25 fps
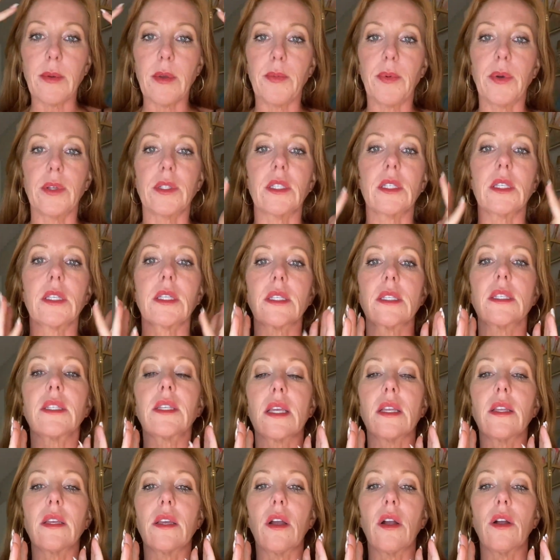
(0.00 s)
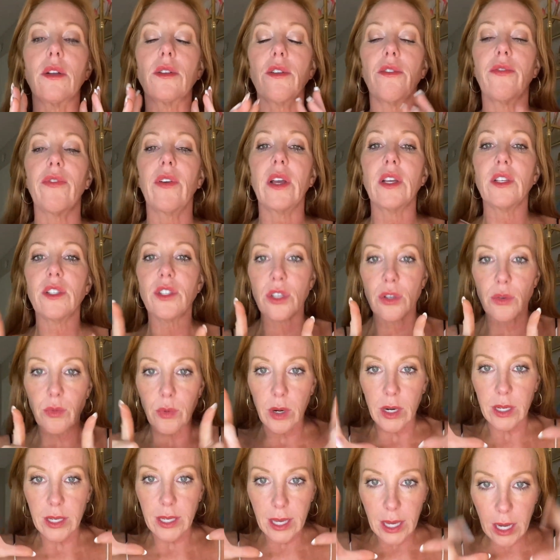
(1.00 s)
put skincare on your face, you
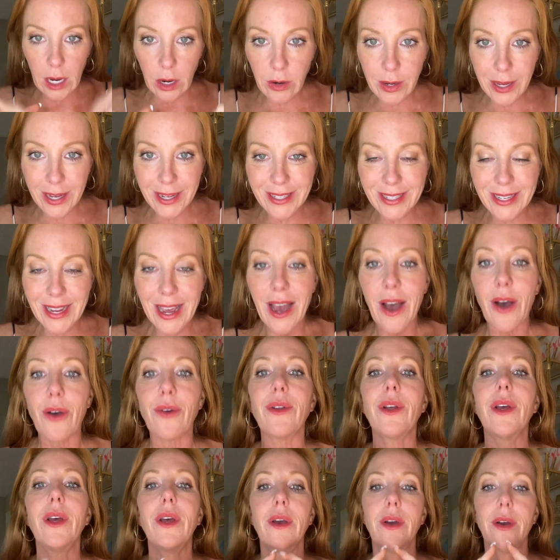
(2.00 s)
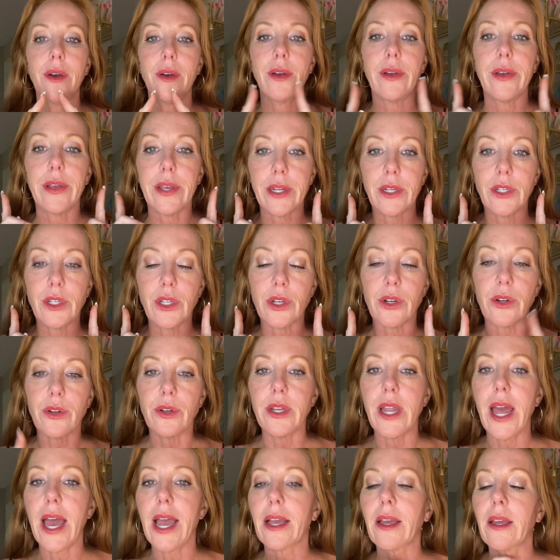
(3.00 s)
want to carry it down into your
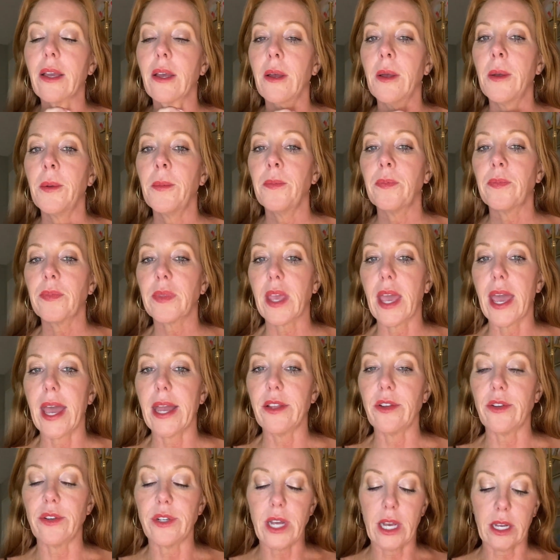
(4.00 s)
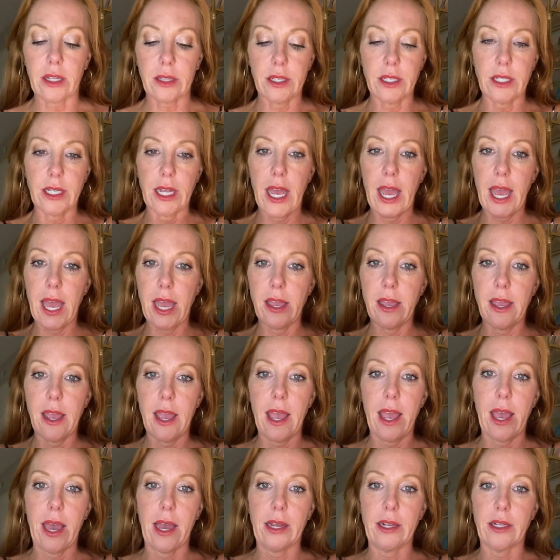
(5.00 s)
neck and your décolleté
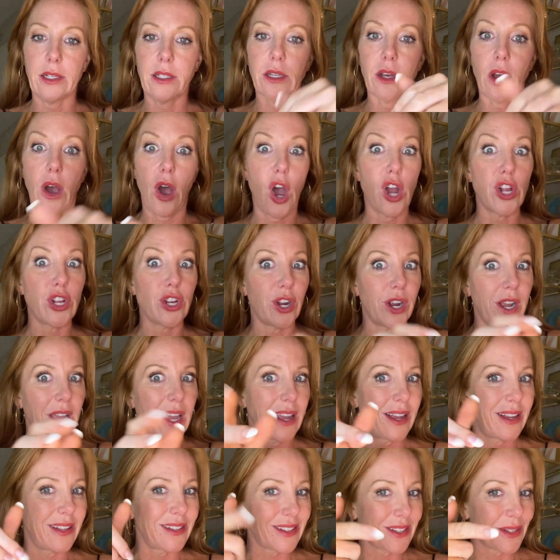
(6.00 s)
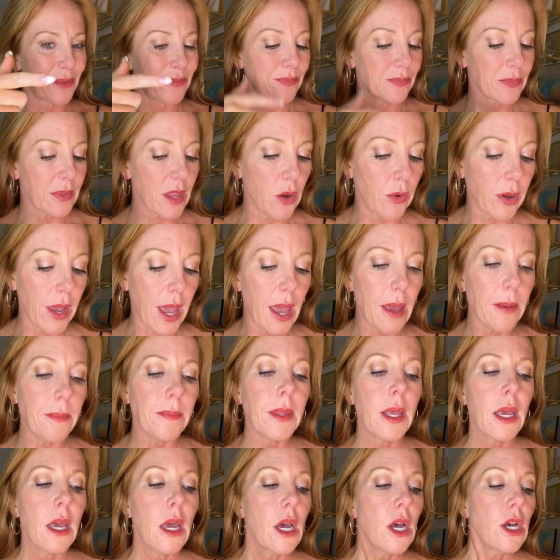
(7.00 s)
and on your hands. Okay,
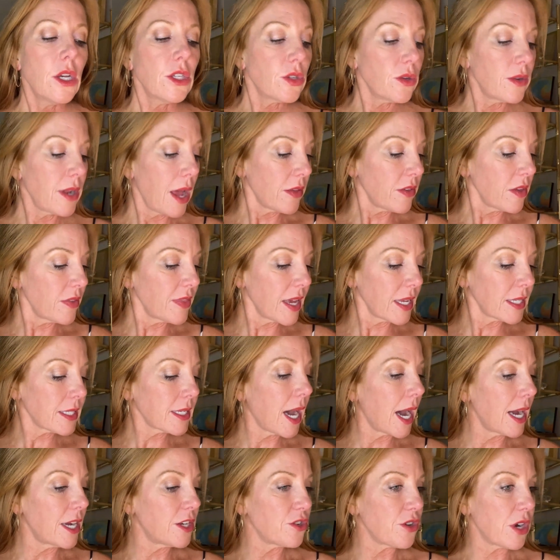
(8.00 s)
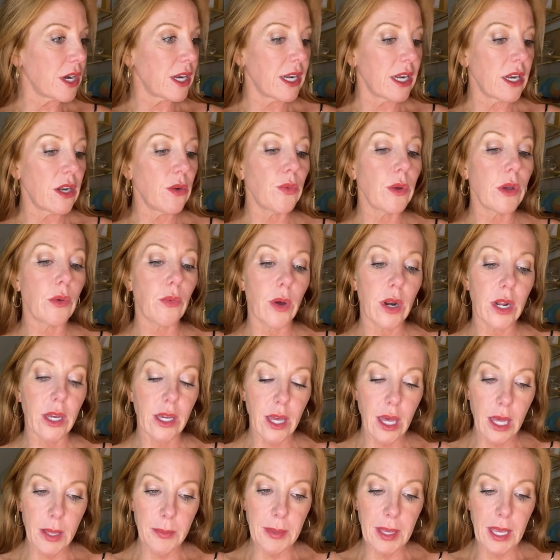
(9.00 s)
so now that that's hydrated, we want to
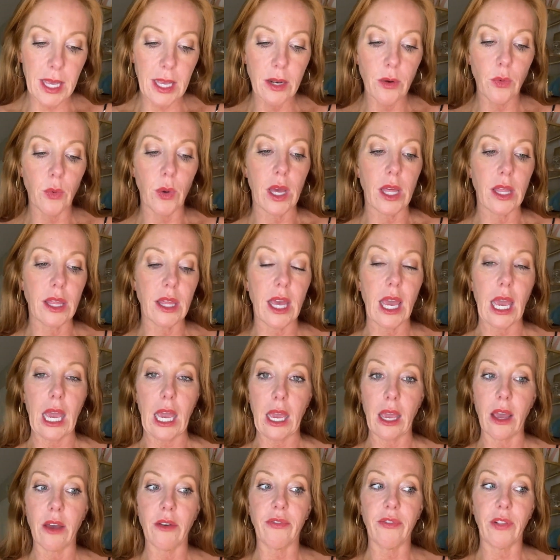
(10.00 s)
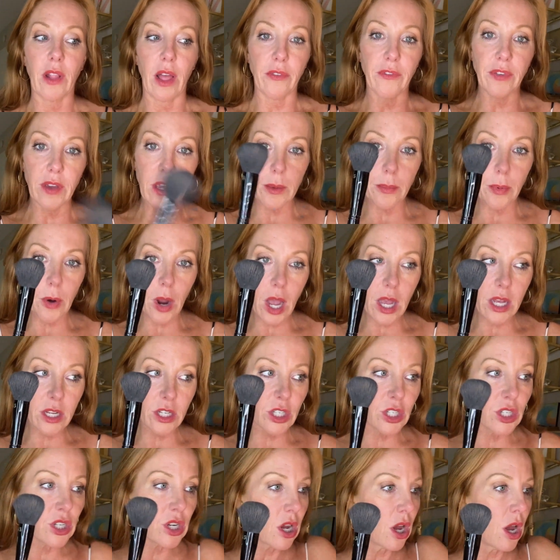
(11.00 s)
come in with a fluffy
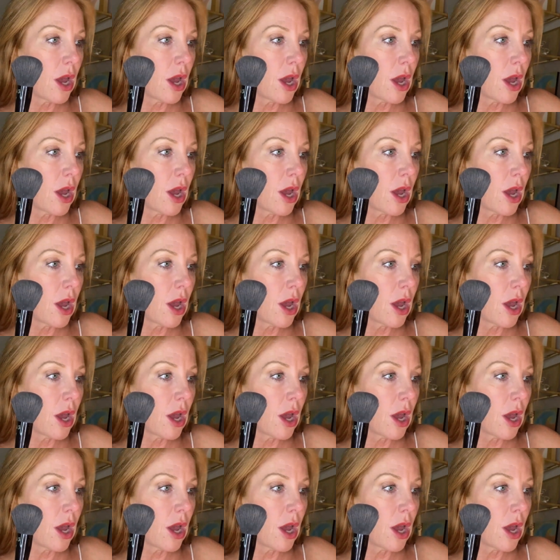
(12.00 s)
brush